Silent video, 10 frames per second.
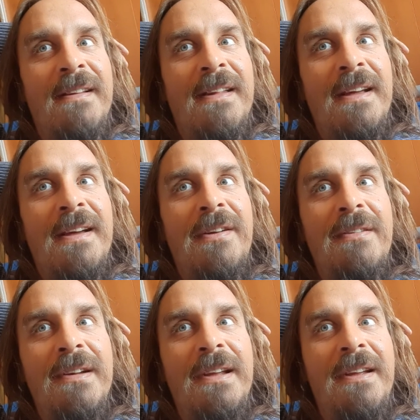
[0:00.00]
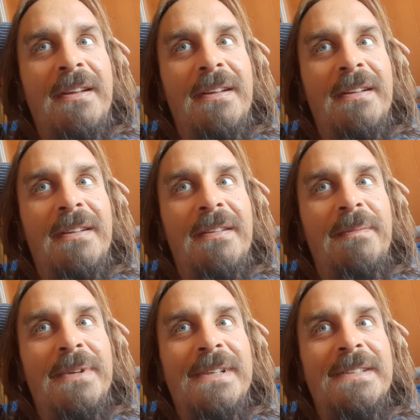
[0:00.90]
They can only
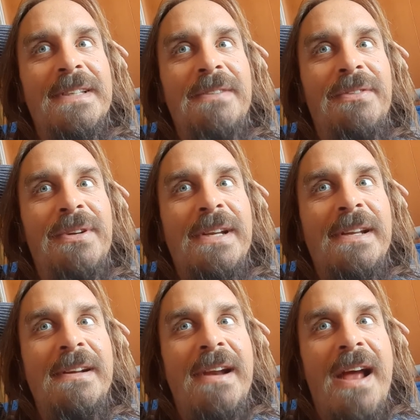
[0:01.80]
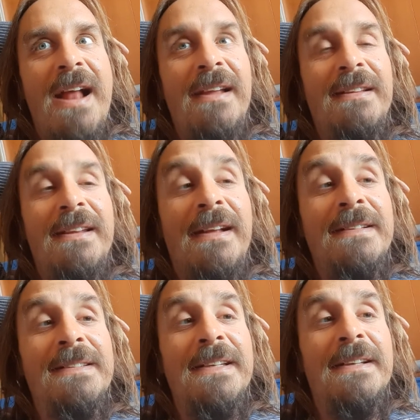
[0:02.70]
perceive 3D reality and
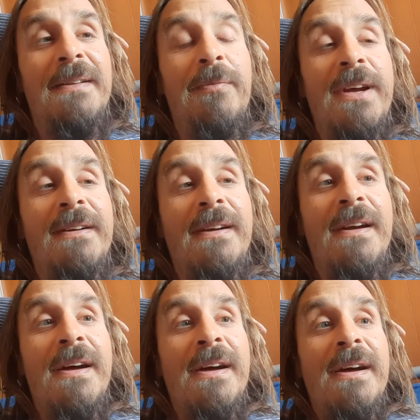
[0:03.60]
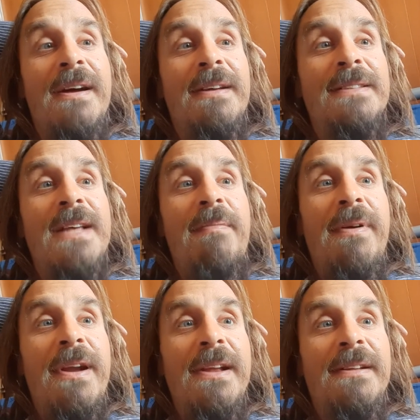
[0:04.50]
see that we are
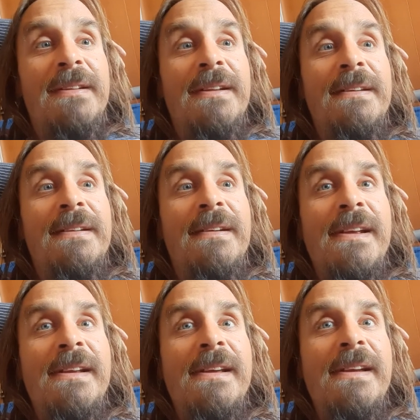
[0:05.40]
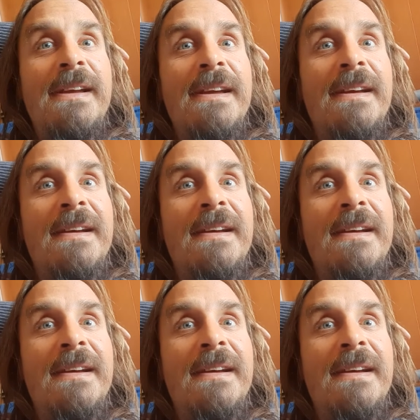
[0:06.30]
separated in 3D.